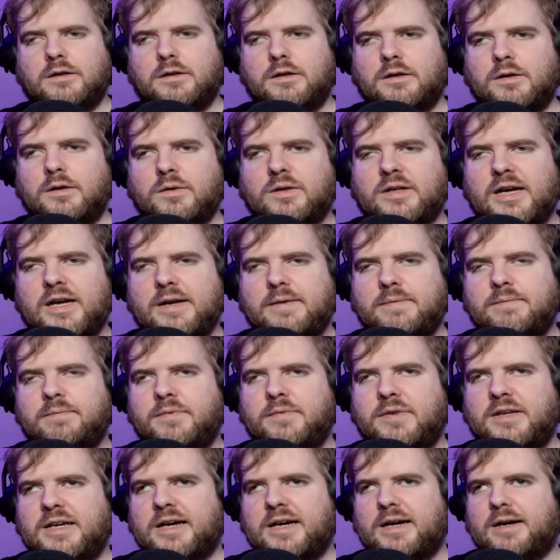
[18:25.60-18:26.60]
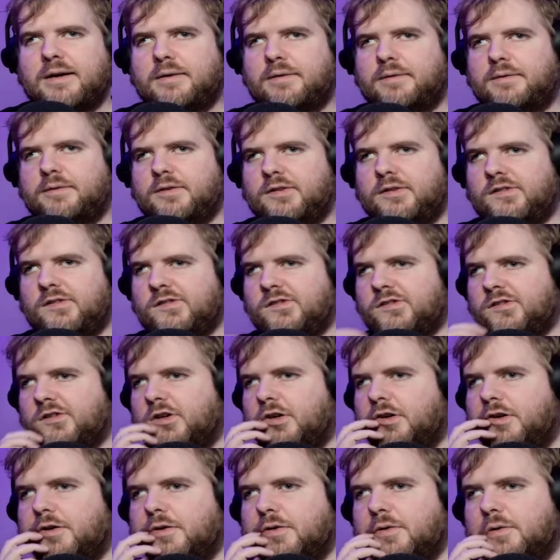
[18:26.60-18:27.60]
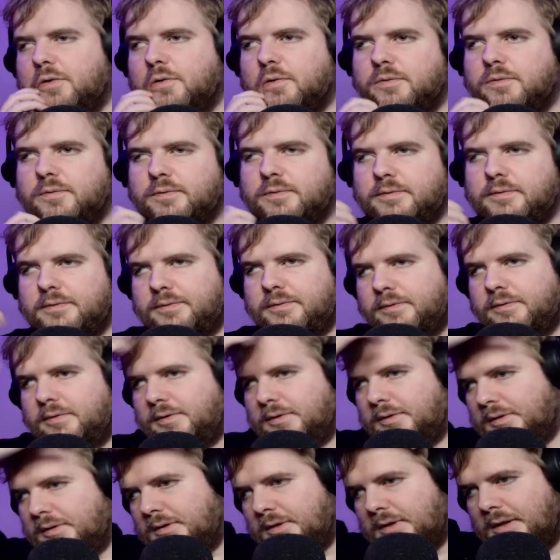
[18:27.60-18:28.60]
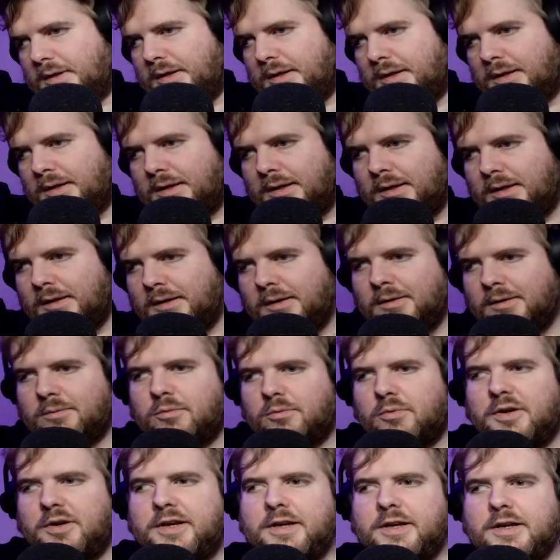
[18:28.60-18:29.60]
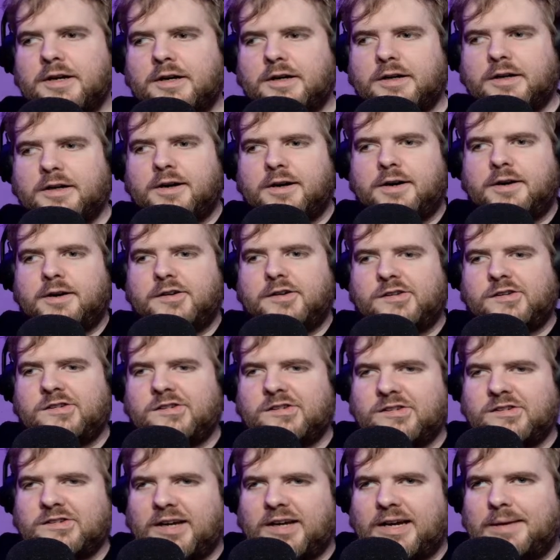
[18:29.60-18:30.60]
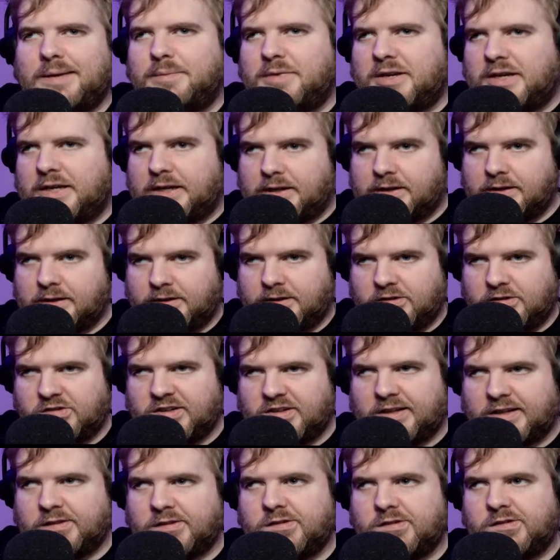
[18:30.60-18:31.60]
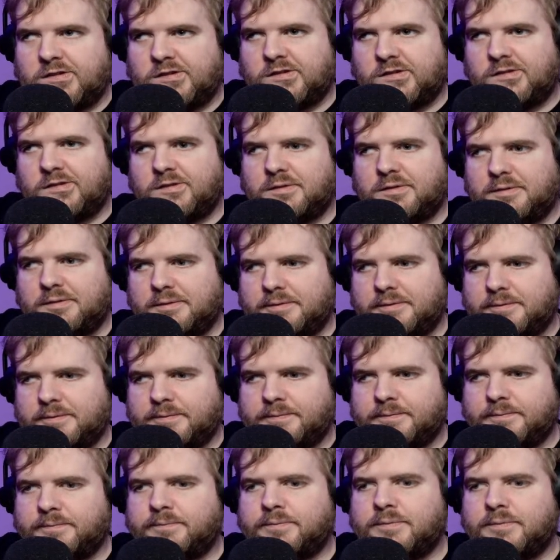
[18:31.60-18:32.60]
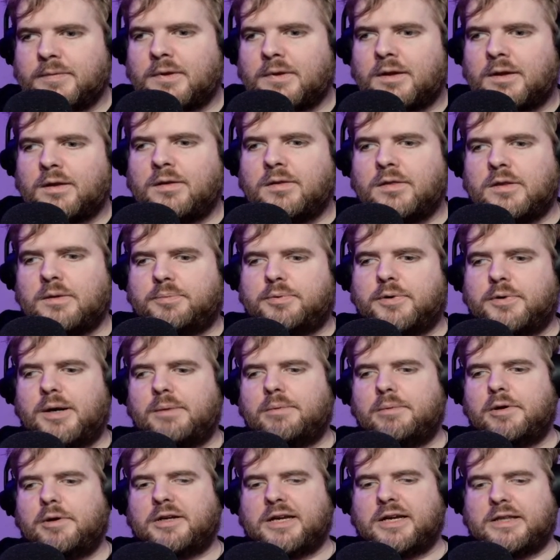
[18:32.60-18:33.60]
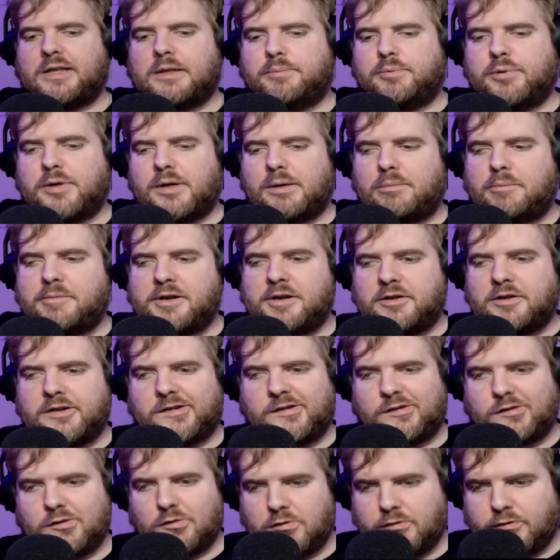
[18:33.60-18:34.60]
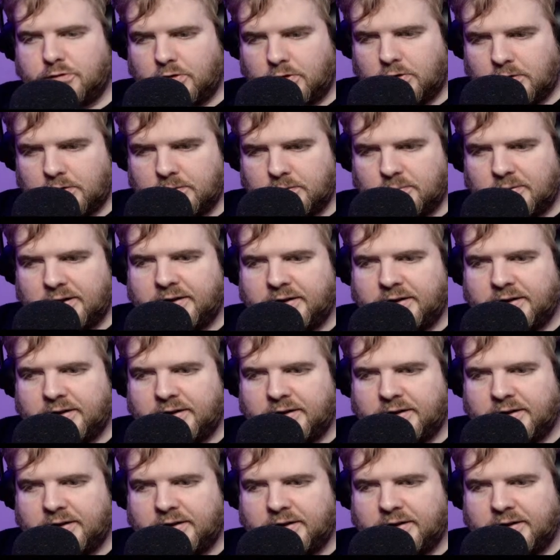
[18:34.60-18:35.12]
Okay, yeah. So we are stymied, gents. The problem here is twofold.